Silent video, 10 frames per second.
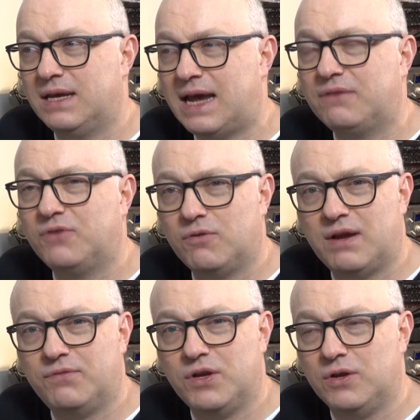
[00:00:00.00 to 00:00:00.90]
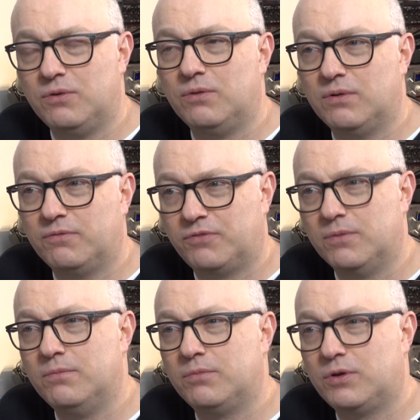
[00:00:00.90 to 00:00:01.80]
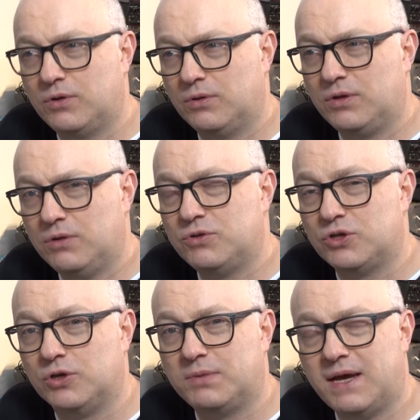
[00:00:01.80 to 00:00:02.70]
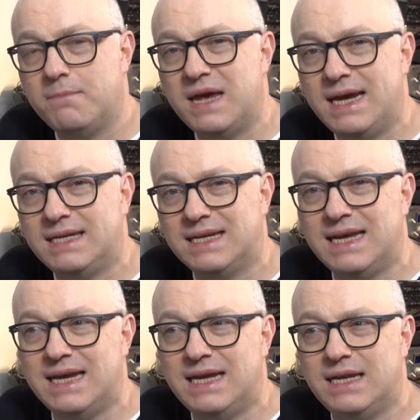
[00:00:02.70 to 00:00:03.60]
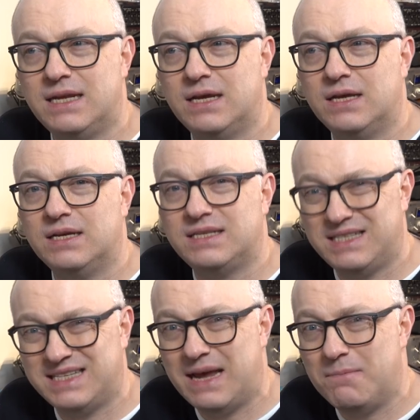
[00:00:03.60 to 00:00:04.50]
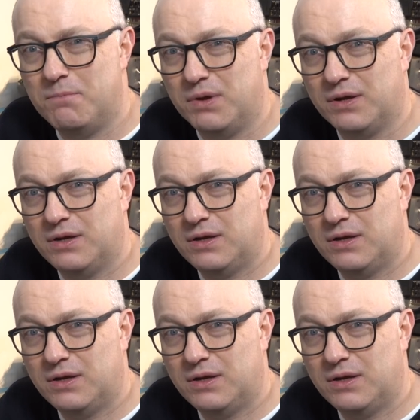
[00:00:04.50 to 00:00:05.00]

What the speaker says: advert revenue from YouTube that I made in December